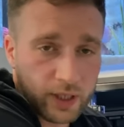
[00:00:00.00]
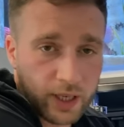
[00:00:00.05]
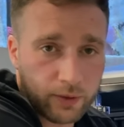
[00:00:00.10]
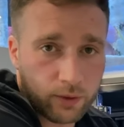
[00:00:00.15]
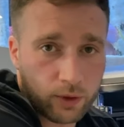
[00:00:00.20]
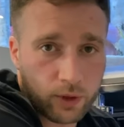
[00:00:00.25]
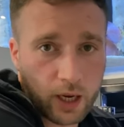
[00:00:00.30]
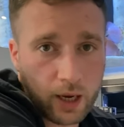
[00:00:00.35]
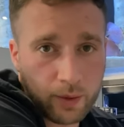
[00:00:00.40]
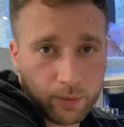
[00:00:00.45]

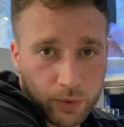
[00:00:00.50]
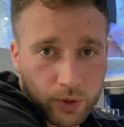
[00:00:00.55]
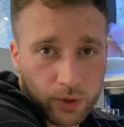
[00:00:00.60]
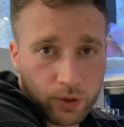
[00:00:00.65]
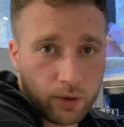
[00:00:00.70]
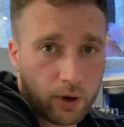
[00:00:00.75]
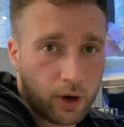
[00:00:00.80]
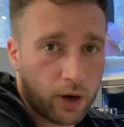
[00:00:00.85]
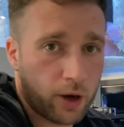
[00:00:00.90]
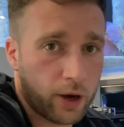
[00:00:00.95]
level comes
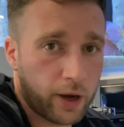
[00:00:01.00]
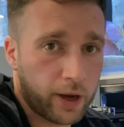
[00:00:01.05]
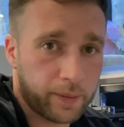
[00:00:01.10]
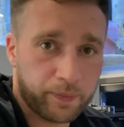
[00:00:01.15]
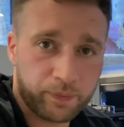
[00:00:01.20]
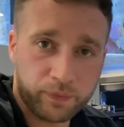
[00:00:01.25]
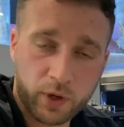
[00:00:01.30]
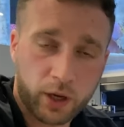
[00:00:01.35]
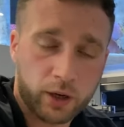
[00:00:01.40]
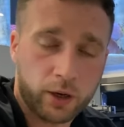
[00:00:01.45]
too high,
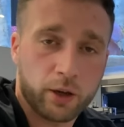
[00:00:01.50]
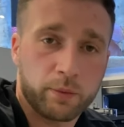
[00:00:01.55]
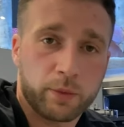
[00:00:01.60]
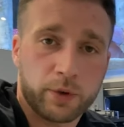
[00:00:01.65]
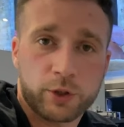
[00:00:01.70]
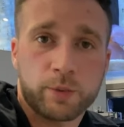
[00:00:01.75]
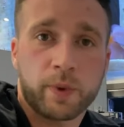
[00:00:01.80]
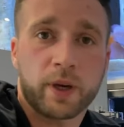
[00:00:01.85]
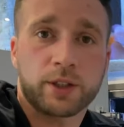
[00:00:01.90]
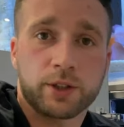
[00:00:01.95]
I know my
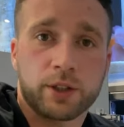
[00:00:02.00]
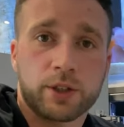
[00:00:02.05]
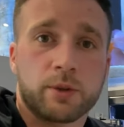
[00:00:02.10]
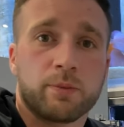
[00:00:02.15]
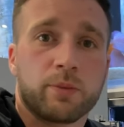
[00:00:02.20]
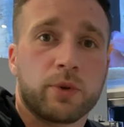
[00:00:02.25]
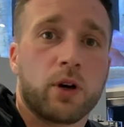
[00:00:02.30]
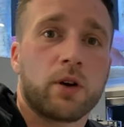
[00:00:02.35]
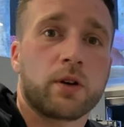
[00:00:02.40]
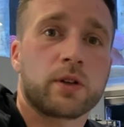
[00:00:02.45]
sponges are
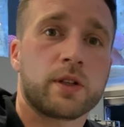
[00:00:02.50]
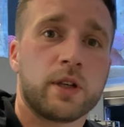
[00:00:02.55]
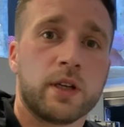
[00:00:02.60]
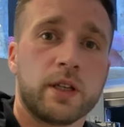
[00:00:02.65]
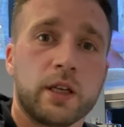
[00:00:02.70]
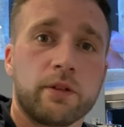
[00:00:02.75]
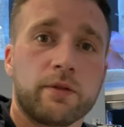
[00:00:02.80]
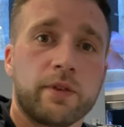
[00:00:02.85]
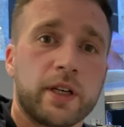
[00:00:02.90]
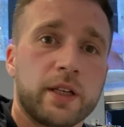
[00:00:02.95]
blocked
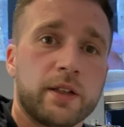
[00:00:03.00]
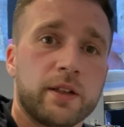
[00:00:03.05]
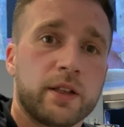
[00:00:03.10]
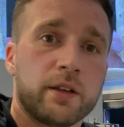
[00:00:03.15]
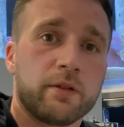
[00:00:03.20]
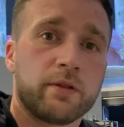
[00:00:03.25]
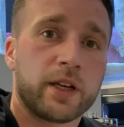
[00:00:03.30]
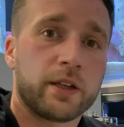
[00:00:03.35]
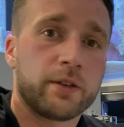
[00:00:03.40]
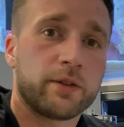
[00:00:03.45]
and they're ready.
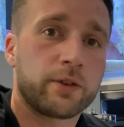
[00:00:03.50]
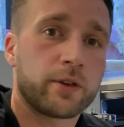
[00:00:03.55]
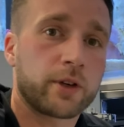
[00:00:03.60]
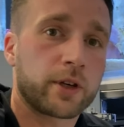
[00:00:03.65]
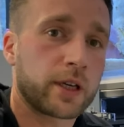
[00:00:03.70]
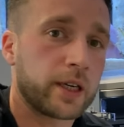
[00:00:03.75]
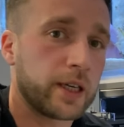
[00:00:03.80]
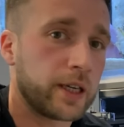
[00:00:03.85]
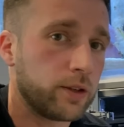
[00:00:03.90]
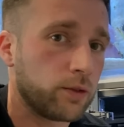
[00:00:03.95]
They're ready for a
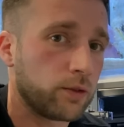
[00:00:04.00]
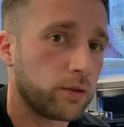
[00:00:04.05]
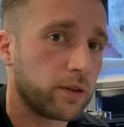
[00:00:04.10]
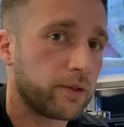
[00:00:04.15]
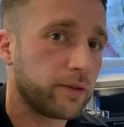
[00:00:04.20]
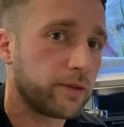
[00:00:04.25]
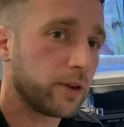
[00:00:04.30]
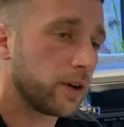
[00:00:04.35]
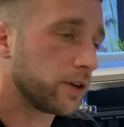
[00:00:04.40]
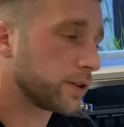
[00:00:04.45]
clean or the
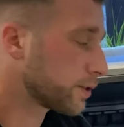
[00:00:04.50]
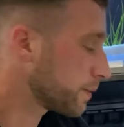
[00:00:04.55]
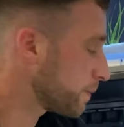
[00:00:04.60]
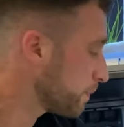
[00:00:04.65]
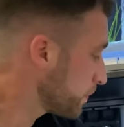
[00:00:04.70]
floss.